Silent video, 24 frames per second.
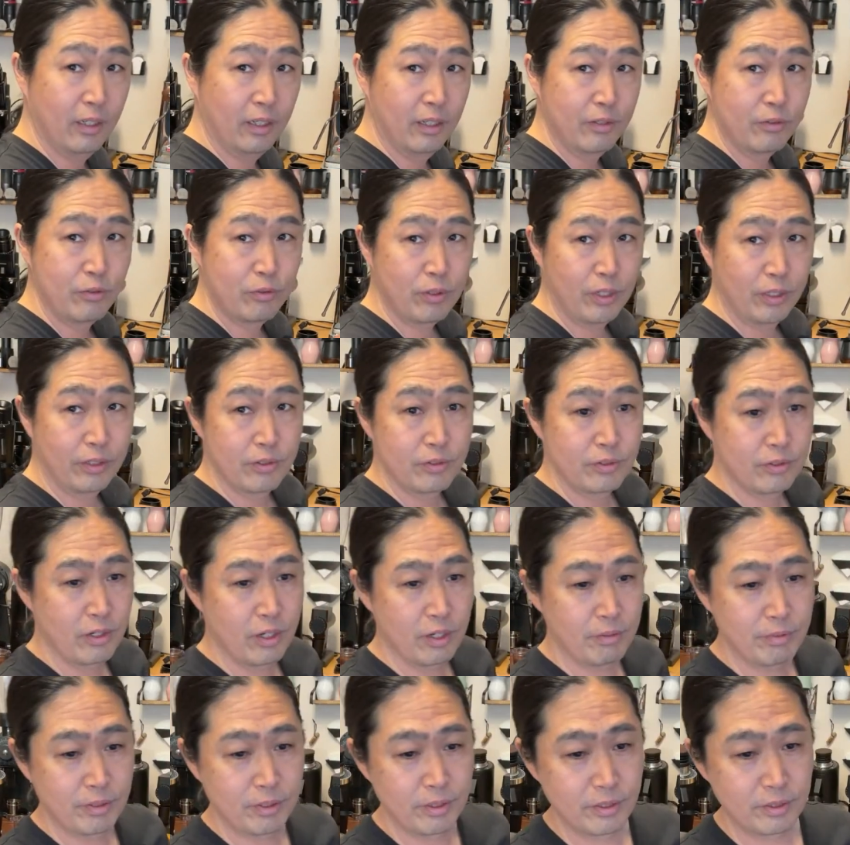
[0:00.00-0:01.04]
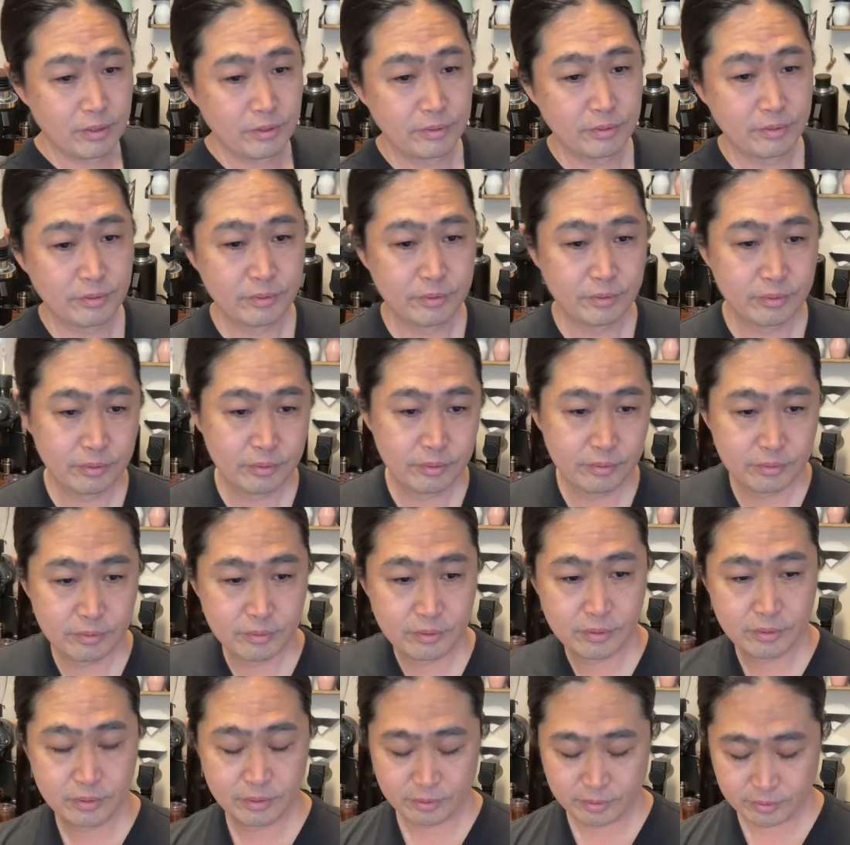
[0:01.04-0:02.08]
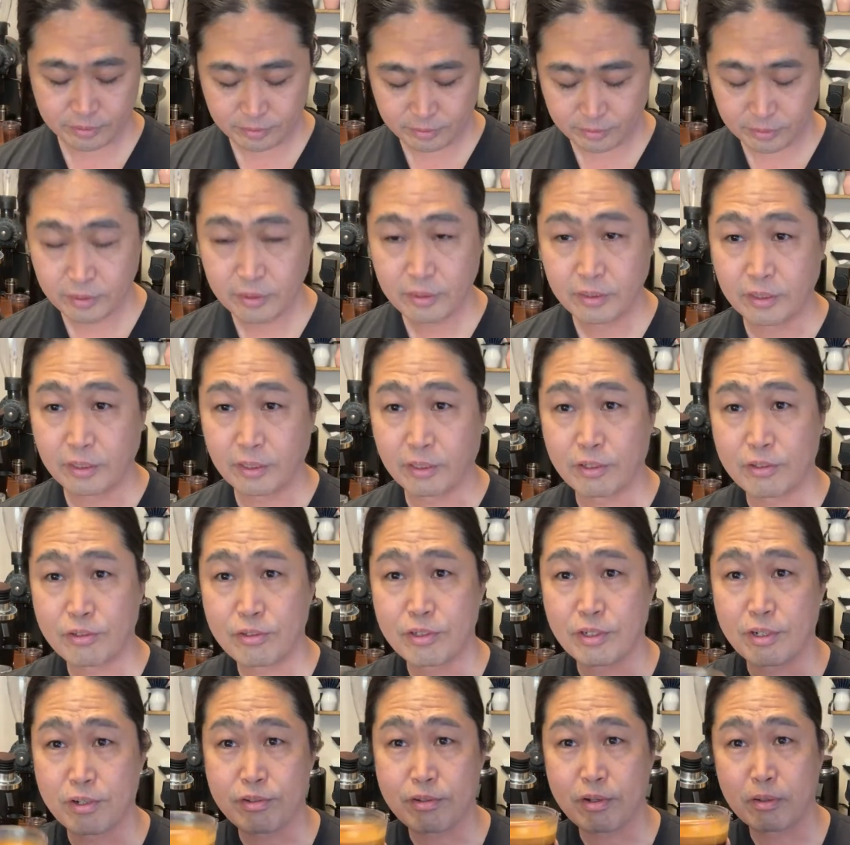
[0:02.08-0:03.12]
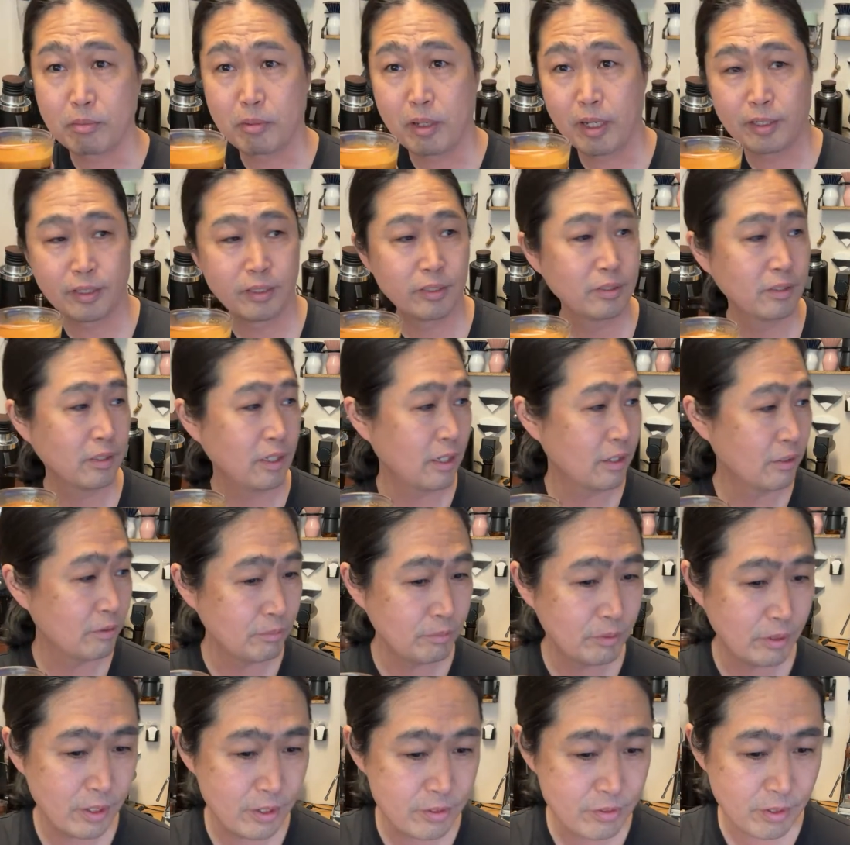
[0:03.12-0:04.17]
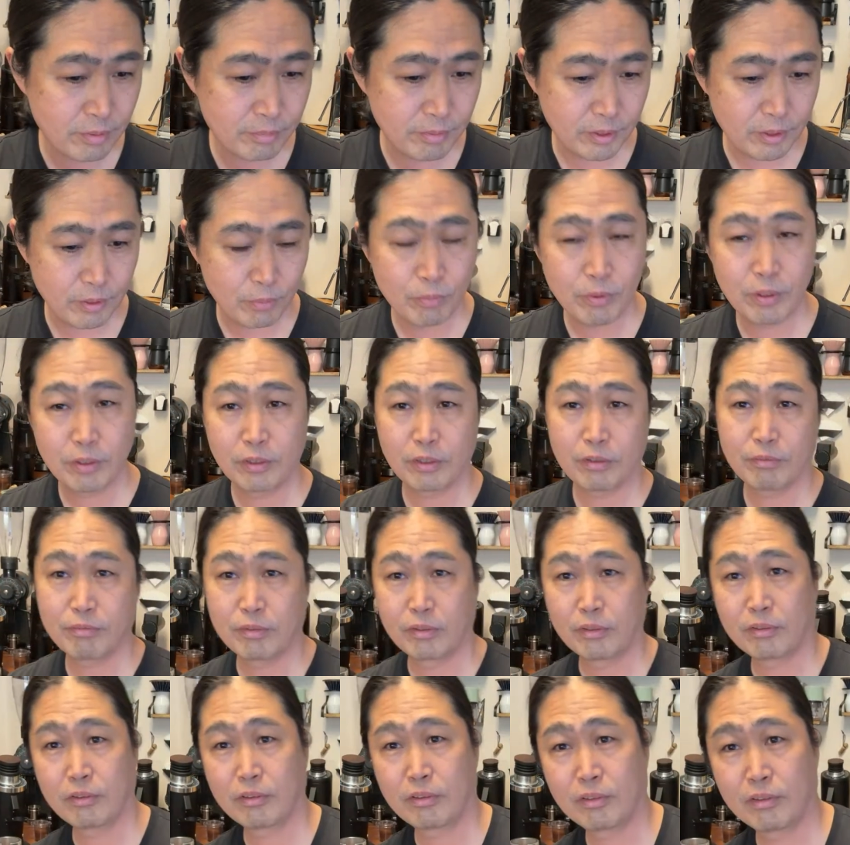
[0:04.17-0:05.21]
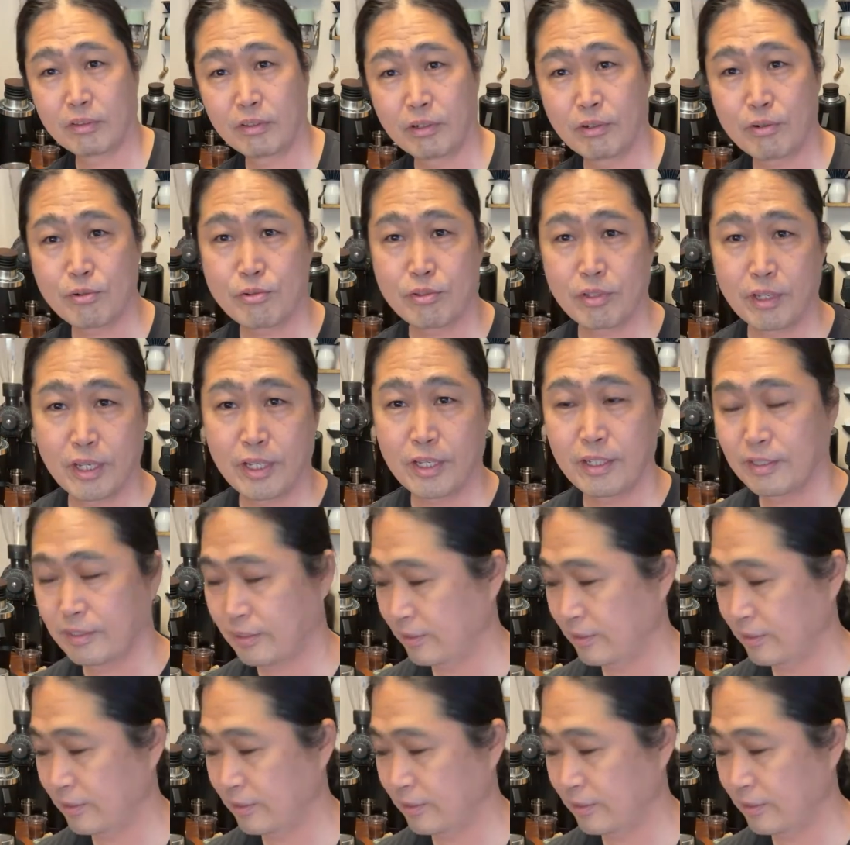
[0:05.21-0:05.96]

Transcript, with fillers: us try this cup here. Here you go. Cheers, everybody. I hope you guys are having a wonderful Thursday.